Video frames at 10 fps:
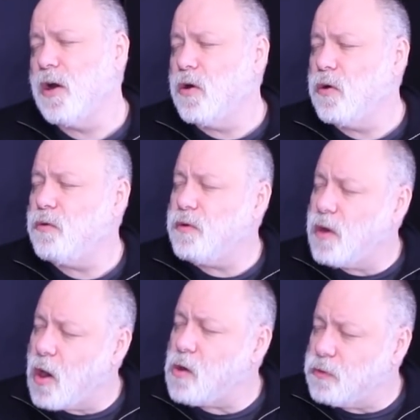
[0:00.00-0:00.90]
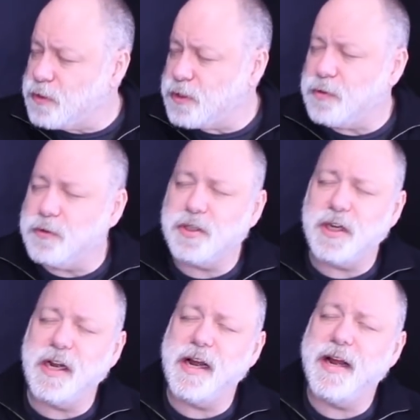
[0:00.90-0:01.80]
who knows who
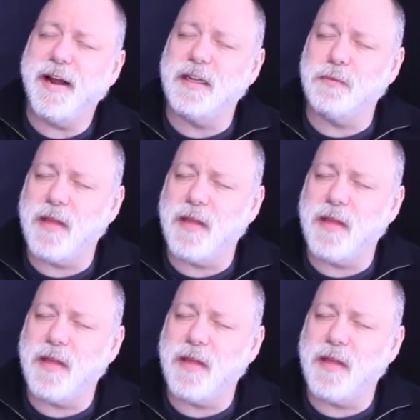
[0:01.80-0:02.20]
she is